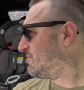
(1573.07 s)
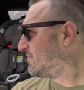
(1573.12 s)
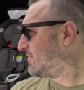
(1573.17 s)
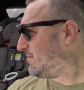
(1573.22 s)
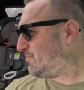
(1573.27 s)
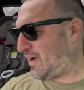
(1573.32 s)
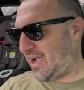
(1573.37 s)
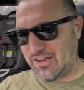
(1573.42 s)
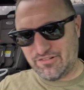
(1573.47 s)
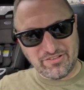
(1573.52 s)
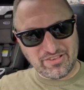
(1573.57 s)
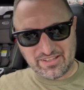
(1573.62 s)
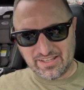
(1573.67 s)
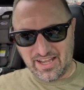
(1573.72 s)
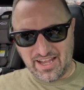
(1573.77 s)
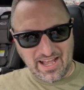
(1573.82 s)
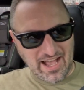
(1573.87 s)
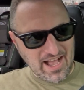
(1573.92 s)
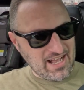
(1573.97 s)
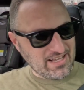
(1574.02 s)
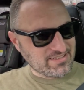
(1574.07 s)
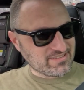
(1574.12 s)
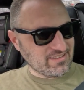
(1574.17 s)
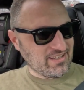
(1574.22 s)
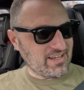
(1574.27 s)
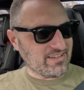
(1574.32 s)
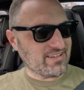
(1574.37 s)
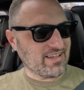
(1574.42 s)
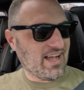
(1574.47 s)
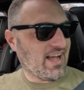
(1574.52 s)
He paid for the gas.
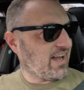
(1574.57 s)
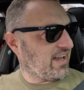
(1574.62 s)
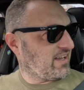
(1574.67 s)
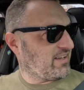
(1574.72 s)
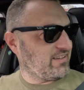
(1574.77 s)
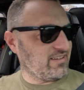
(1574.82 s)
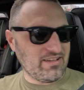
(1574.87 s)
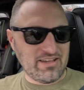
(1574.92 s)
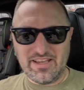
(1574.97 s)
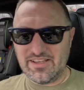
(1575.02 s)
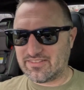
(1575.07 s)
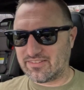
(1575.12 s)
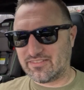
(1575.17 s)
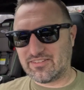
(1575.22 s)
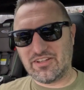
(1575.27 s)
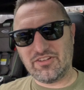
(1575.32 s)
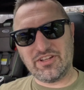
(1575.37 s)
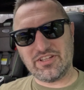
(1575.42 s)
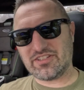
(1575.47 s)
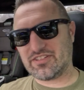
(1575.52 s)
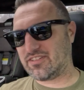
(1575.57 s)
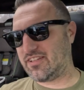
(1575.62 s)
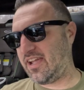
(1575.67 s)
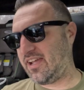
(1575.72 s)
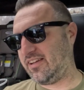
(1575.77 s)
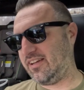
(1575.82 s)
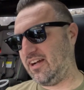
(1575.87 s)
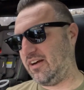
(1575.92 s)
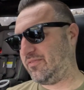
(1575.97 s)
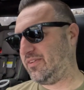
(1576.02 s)
Like the guy, he's
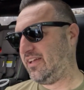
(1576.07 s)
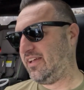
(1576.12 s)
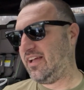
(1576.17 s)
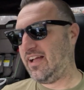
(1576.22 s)
stand up.